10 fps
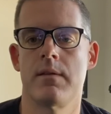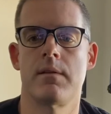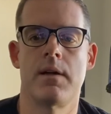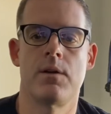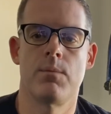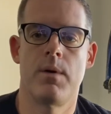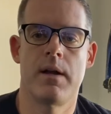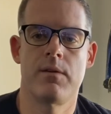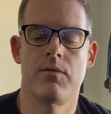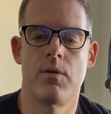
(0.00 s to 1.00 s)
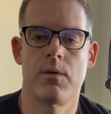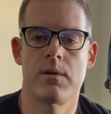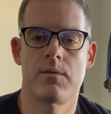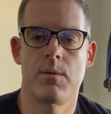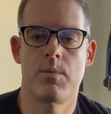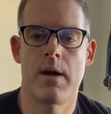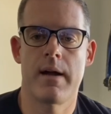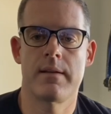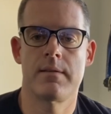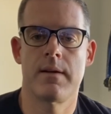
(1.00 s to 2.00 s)
and your body focused for
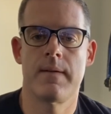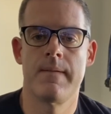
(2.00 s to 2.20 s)
practicing.